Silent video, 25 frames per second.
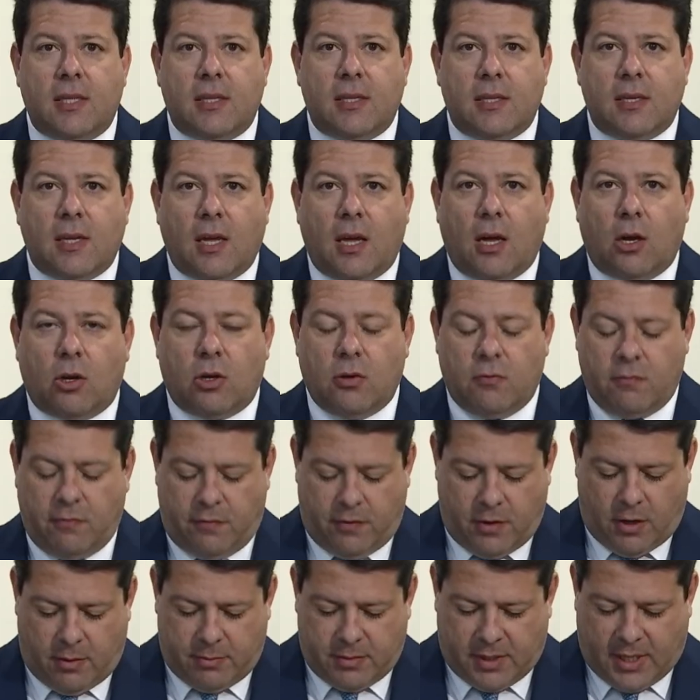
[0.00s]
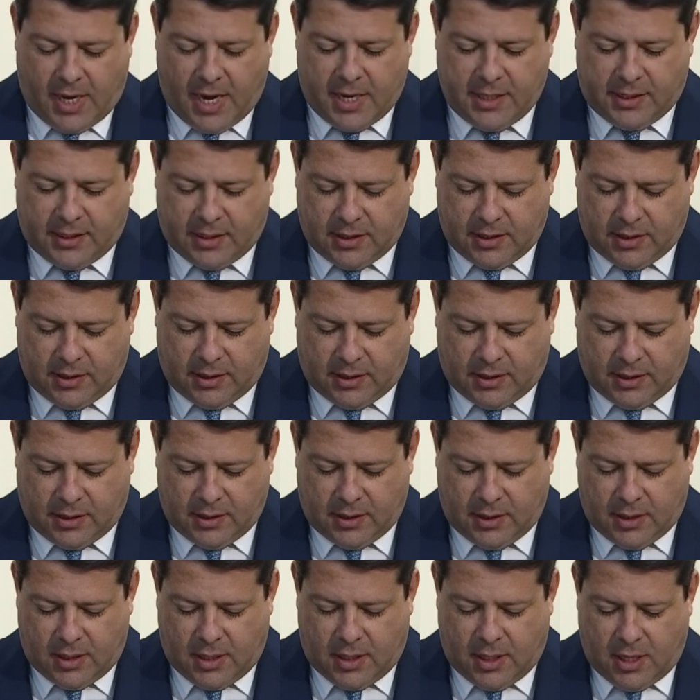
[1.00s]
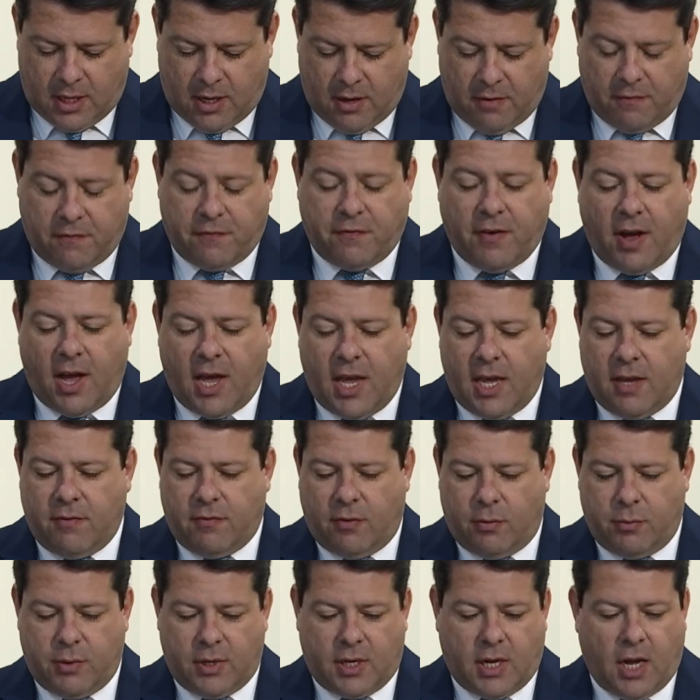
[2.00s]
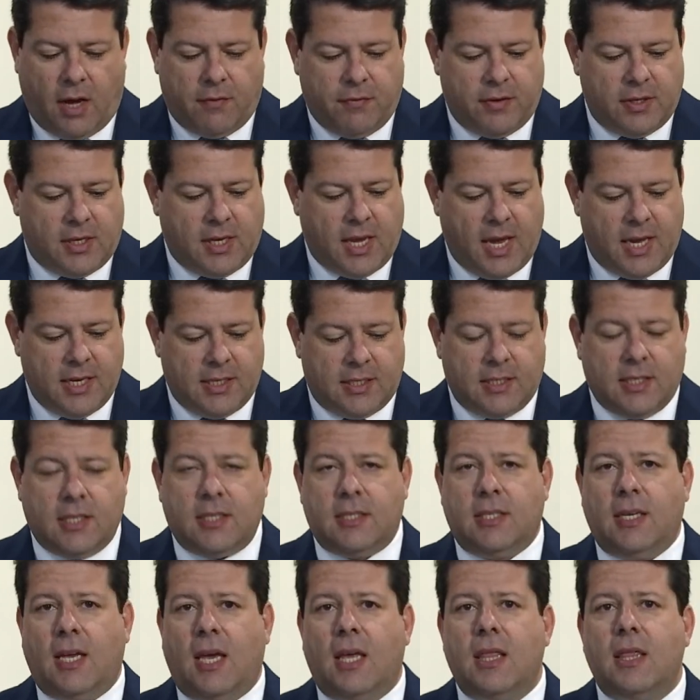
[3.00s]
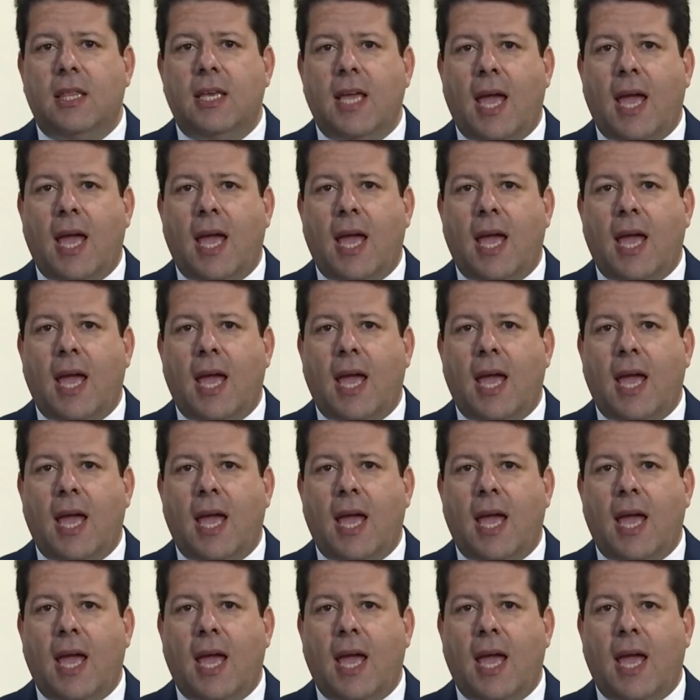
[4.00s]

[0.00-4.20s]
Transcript: is also expected to address those issues in his speech.